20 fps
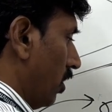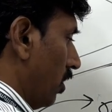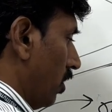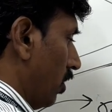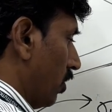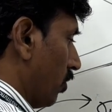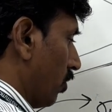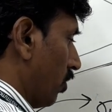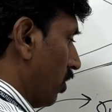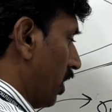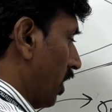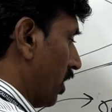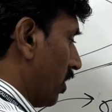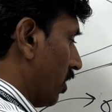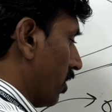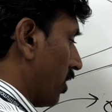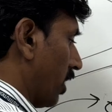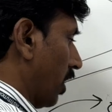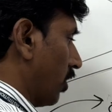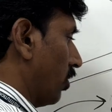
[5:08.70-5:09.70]
So this
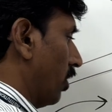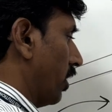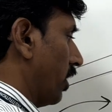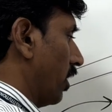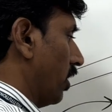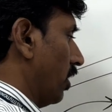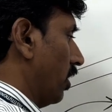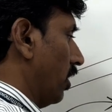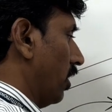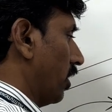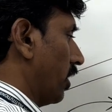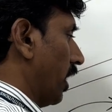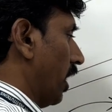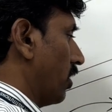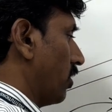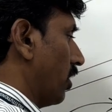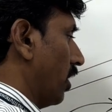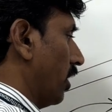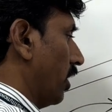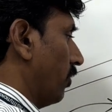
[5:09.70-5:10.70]
is actually
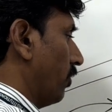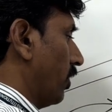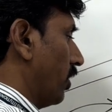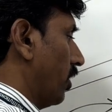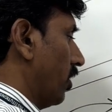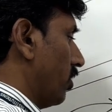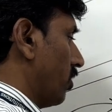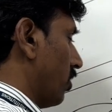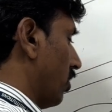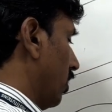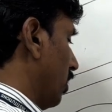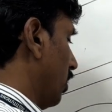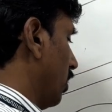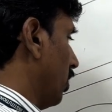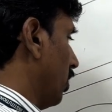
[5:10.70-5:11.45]
cancelling with this.